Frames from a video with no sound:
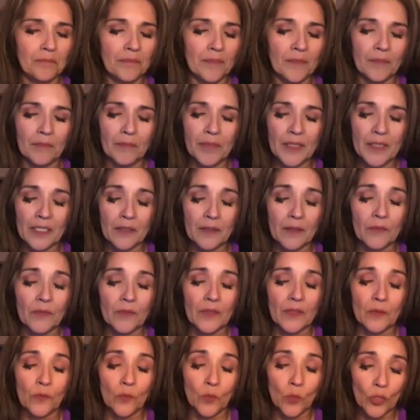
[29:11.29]
But
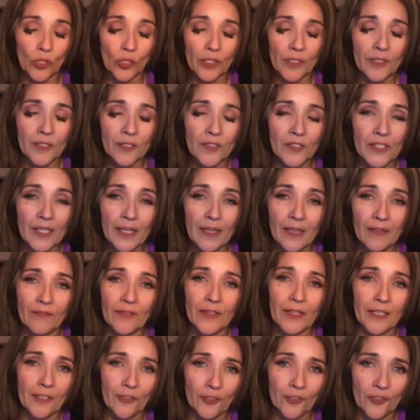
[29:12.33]
words have
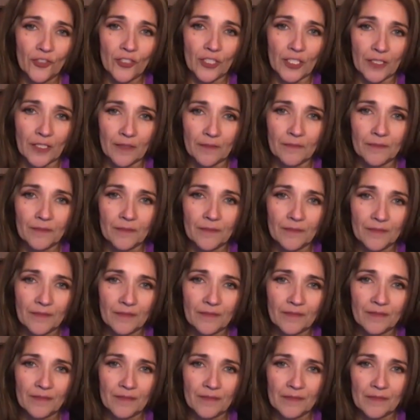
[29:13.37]
energy.
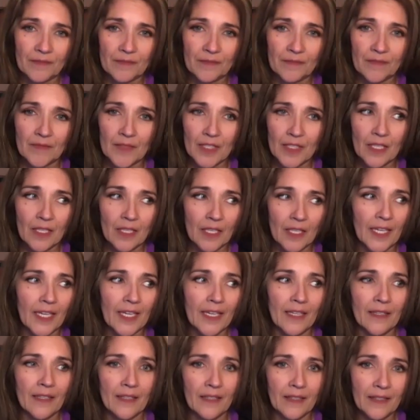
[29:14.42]

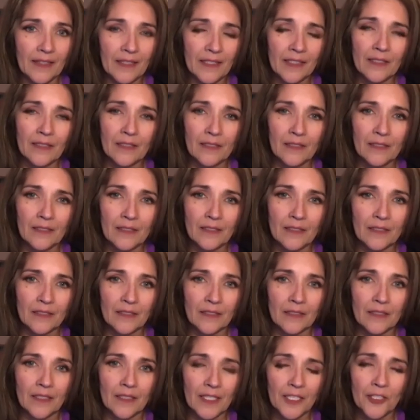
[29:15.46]
And this
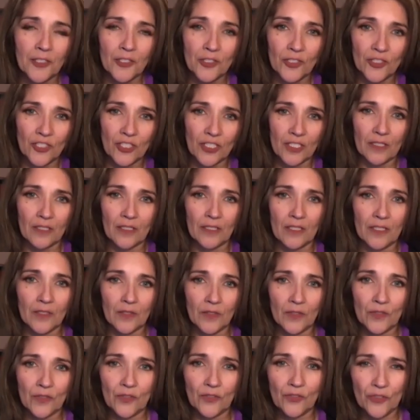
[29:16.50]
energy
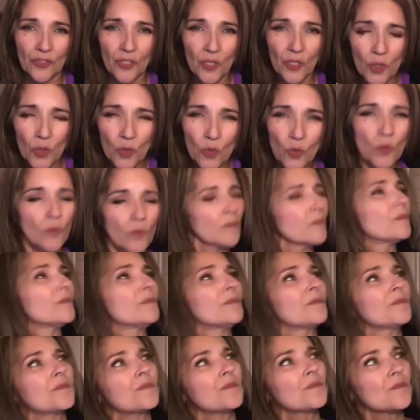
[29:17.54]
is so,
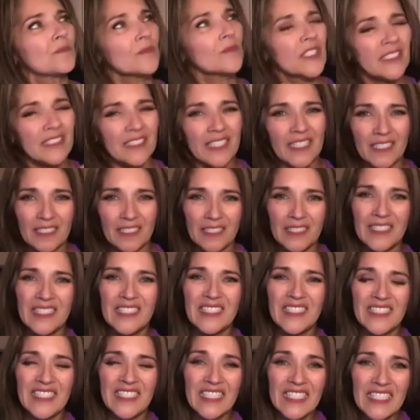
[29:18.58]
it's like a
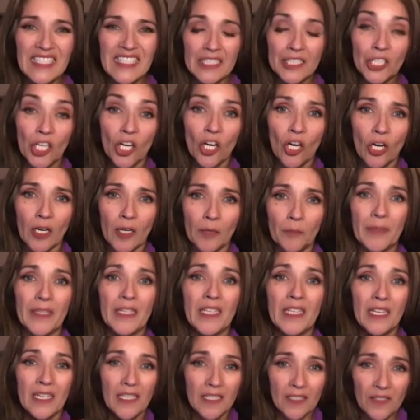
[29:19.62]
sticky tar
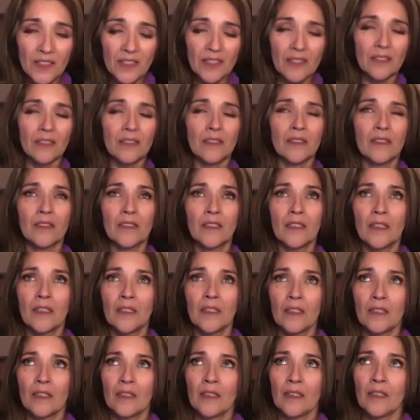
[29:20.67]
because,
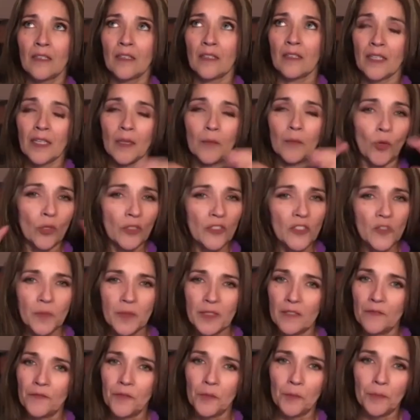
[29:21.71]
and I'm only
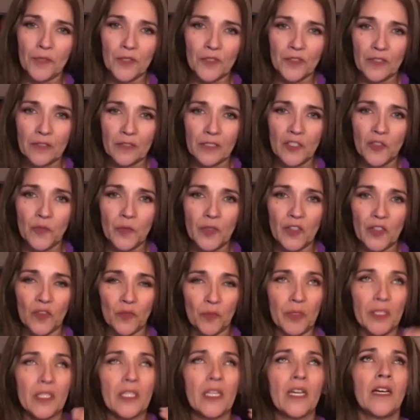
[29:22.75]
speaking from personal experience,
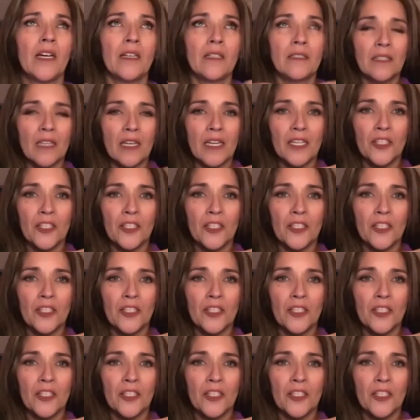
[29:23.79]
because I